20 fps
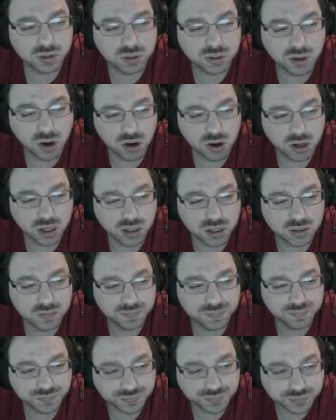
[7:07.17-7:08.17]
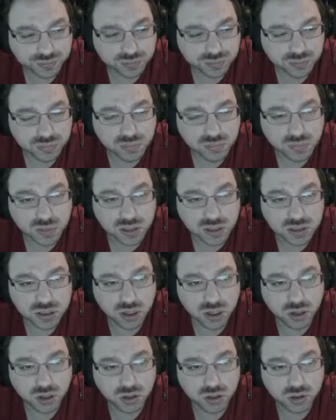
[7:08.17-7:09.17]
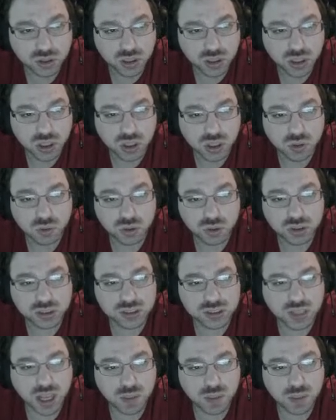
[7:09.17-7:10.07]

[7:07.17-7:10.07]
guarding. So we'll just say